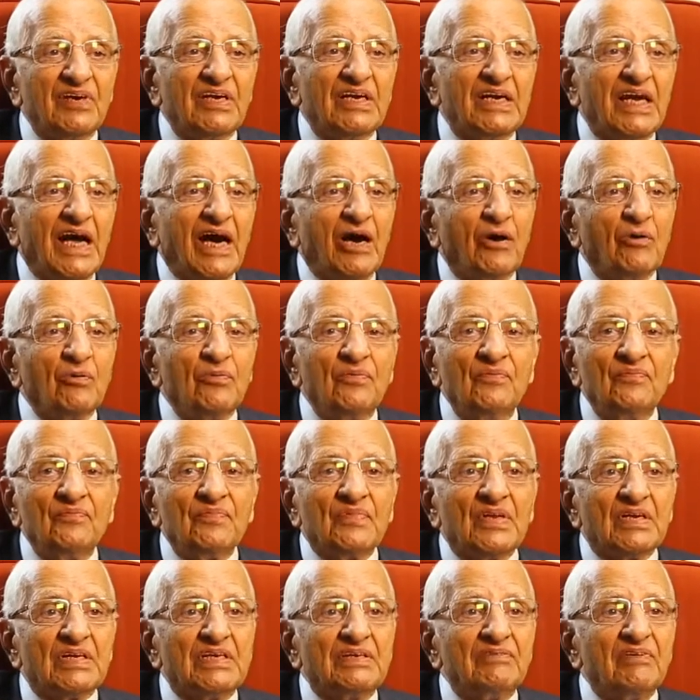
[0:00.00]
Even
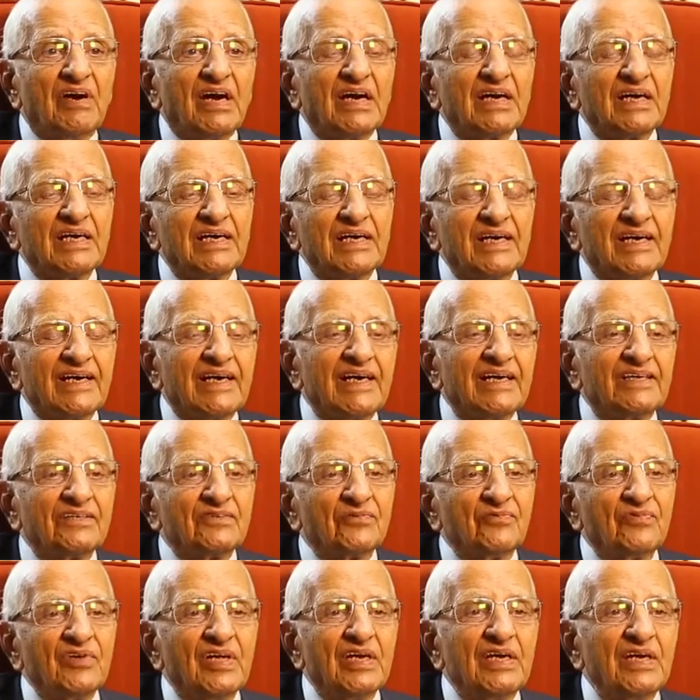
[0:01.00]
now, Divakara
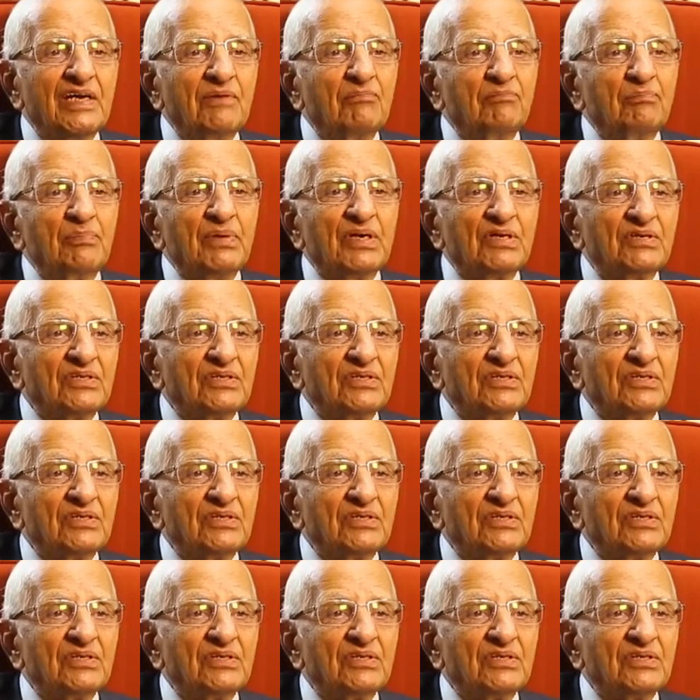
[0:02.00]
gets very